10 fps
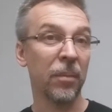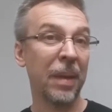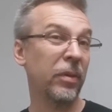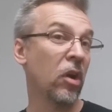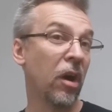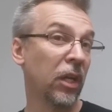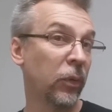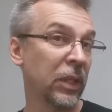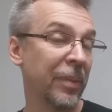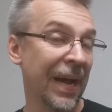maybe
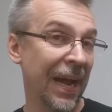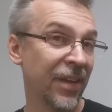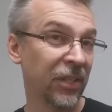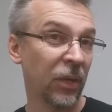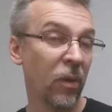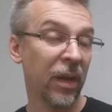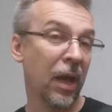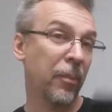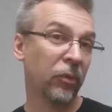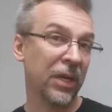Hollow in the past and they want to
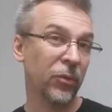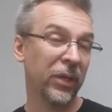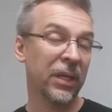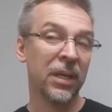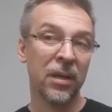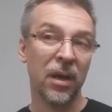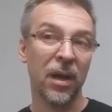upgrade to it,